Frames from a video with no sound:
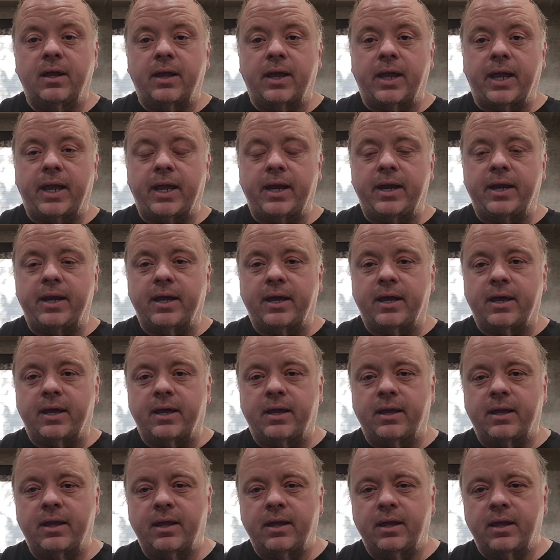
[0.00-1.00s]
And
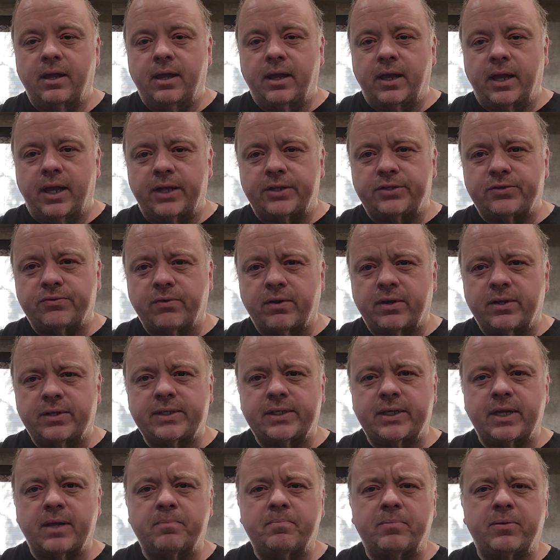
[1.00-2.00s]
it's real
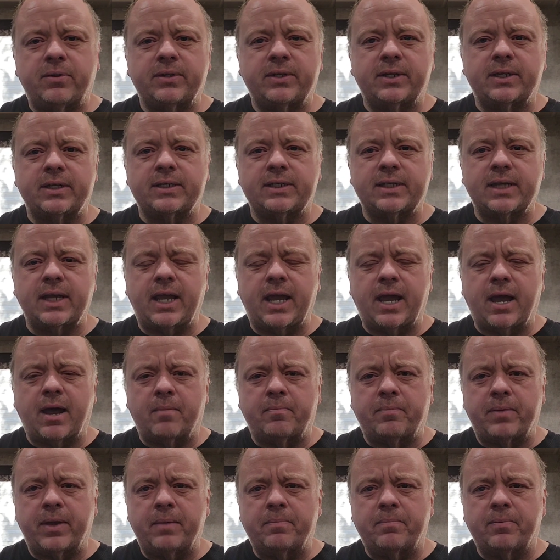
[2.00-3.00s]
simple to see
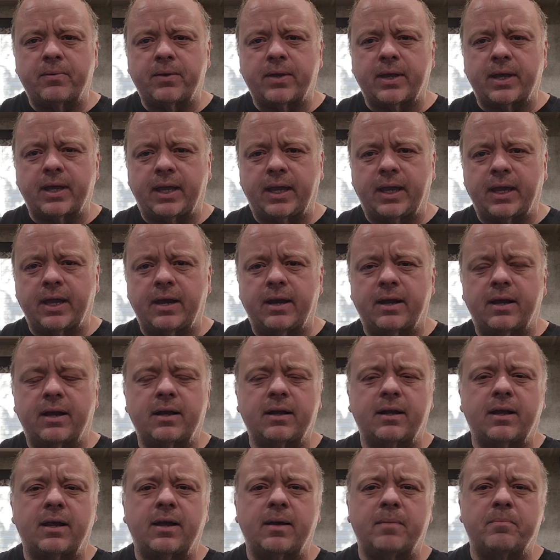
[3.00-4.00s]
how people can get
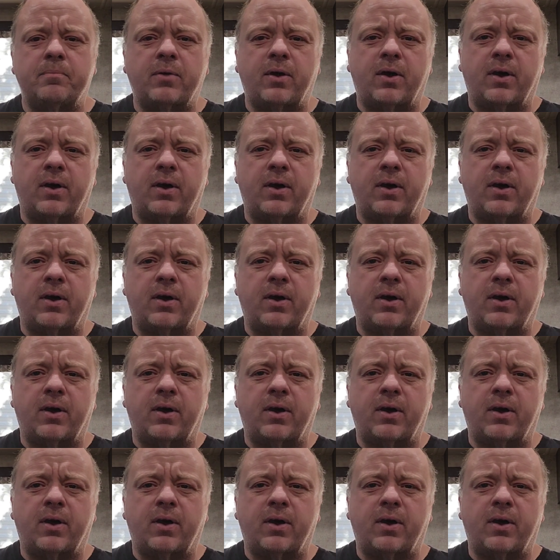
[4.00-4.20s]
hung up